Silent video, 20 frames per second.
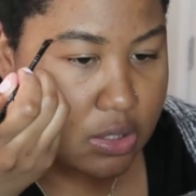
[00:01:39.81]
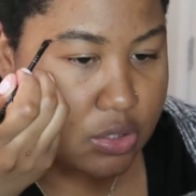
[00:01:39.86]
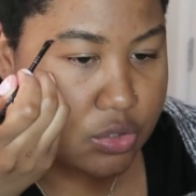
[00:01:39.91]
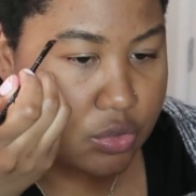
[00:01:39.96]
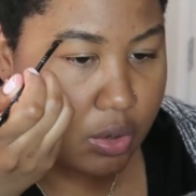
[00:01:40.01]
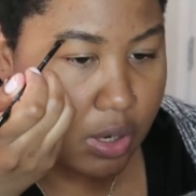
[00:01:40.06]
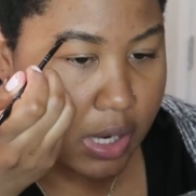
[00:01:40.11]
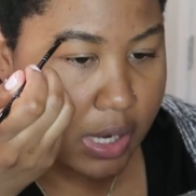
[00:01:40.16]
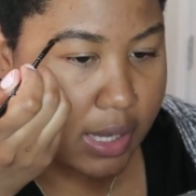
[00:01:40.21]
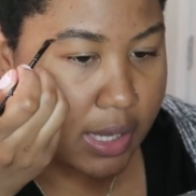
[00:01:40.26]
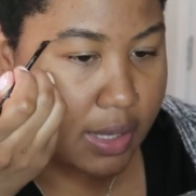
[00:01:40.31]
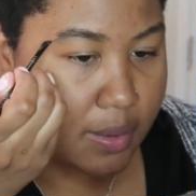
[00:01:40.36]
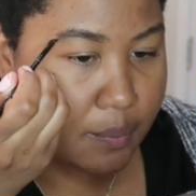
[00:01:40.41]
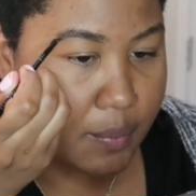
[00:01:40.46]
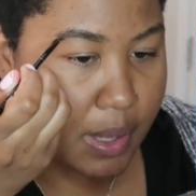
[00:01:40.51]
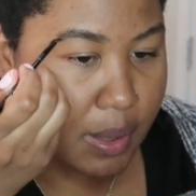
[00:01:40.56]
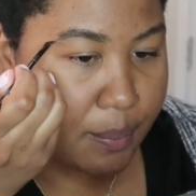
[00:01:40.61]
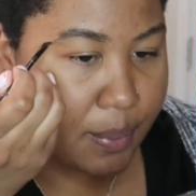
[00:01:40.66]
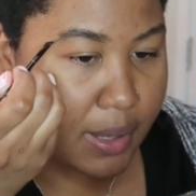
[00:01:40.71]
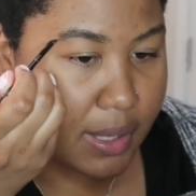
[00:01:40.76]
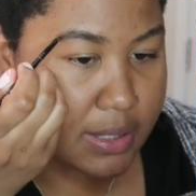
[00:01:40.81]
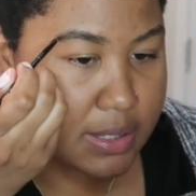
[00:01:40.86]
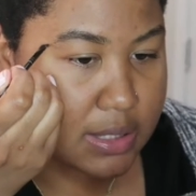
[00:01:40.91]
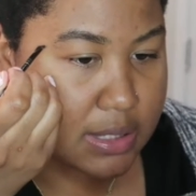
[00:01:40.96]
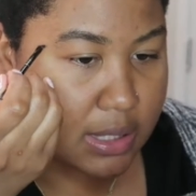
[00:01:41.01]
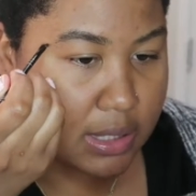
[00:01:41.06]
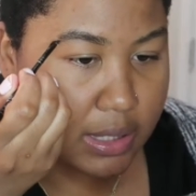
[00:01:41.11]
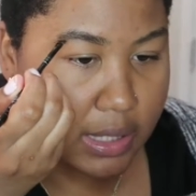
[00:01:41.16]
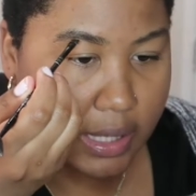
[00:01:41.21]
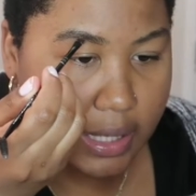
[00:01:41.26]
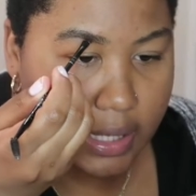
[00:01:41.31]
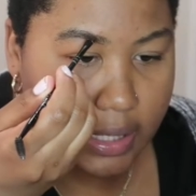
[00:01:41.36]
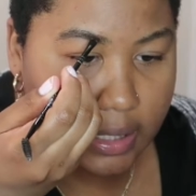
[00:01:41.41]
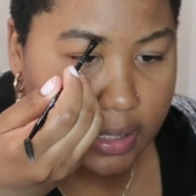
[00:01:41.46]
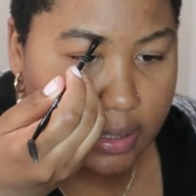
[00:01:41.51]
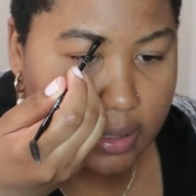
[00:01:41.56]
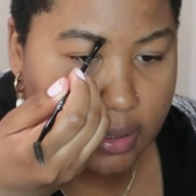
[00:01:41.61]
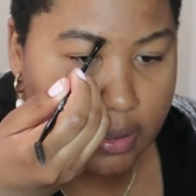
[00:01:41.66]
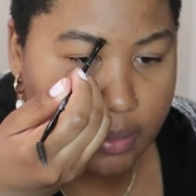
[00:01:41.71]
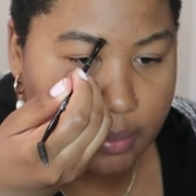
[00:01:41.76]
trying my best to
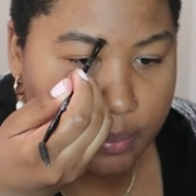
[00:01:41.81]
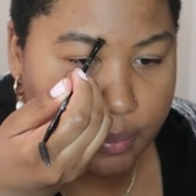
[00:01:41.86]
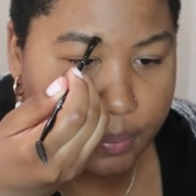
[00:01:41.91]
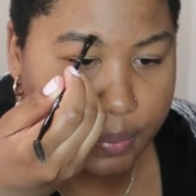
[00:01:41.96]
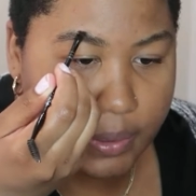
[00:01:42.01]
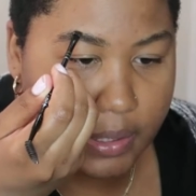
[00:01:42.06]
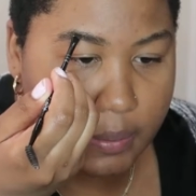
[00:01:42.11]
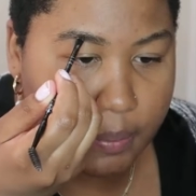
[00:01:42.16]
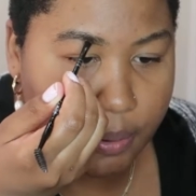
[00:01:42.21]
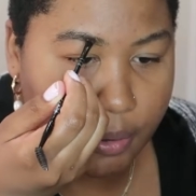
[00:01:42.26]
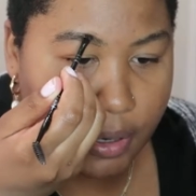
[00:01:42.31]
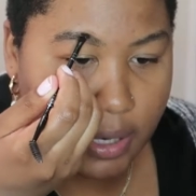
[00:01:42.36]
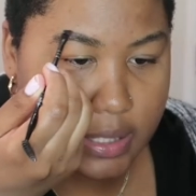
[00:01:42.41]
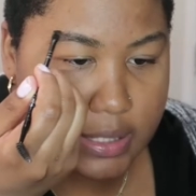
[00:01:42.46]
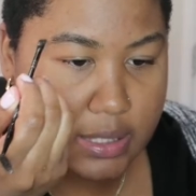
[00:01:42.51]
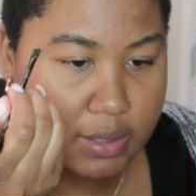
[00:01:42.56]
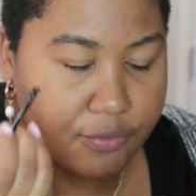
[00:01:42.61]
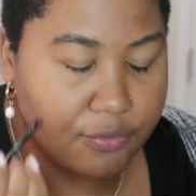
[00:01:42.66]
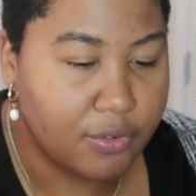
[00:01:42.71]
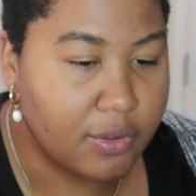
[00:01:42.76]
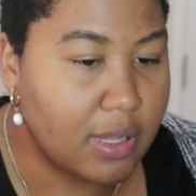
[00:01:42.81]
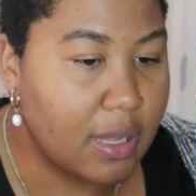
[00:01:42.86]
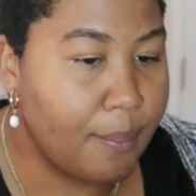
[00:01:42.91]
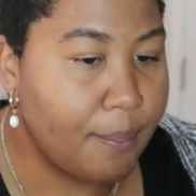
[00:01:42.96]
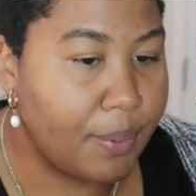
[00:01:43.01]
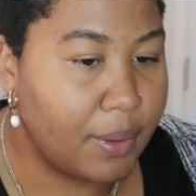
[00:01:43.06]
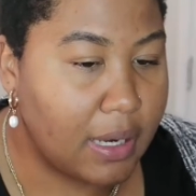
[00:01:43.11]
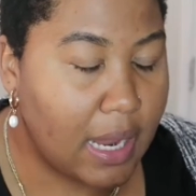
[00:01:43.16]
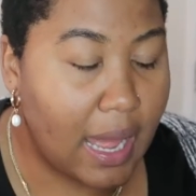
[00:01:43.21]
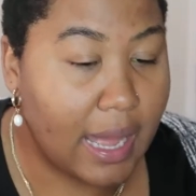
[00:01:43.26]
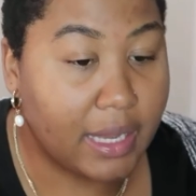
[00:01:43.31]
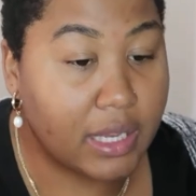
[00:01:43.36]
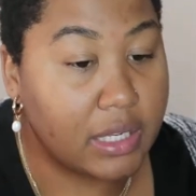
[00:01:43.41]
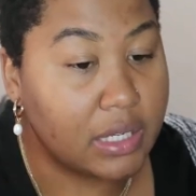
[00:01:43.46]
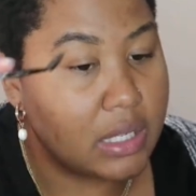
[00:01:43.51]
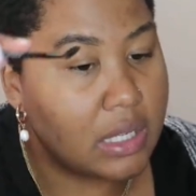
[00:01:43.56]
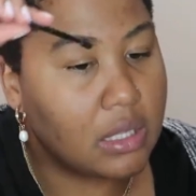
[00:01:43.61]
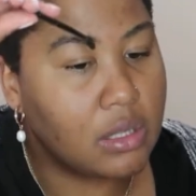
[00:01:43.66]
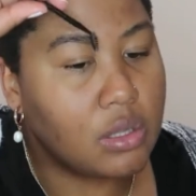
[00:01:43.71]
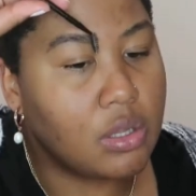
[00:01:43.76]
like be present for them but I
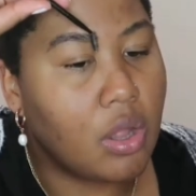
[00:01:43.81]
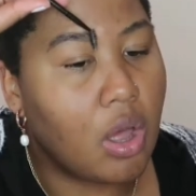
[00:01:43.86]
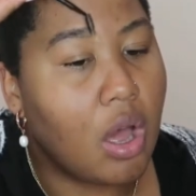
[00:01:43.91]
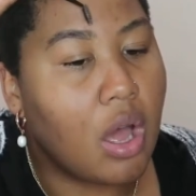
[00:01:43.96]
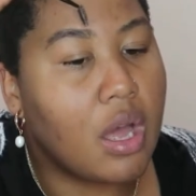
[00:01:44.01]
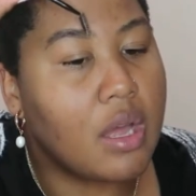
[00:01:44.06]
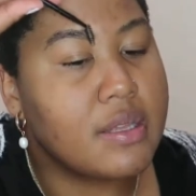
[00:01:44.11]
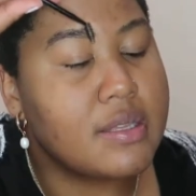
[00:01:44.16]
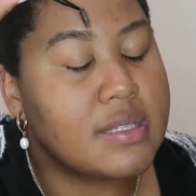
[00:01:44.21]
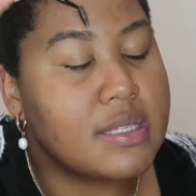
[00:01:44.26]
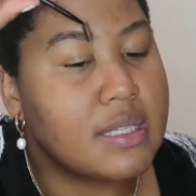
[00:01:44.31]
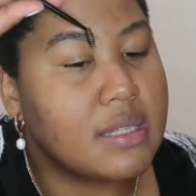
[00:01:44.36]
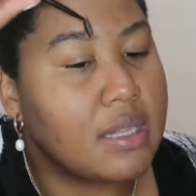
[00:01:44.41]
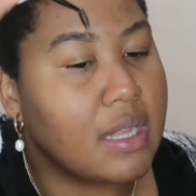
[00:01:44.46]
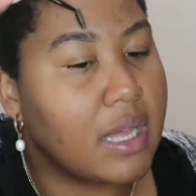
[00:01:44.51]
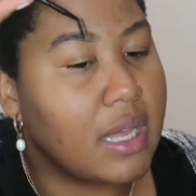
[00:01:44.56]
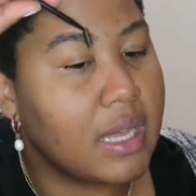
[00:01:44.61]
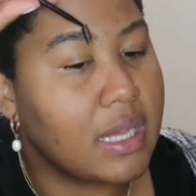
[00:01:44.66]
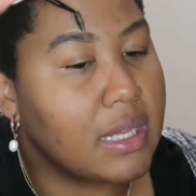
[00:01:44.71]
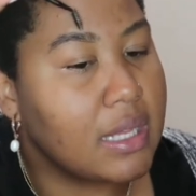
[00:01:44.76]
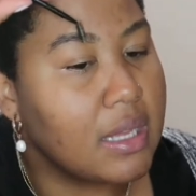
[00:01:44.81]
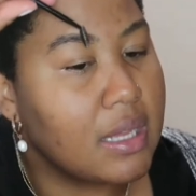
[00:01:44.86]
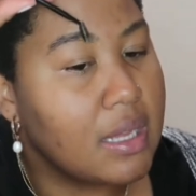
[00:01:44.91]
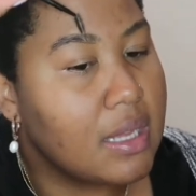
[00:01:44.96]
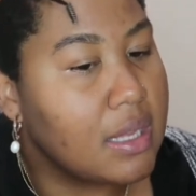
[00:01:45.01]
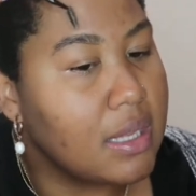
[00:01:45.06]
could get lost in like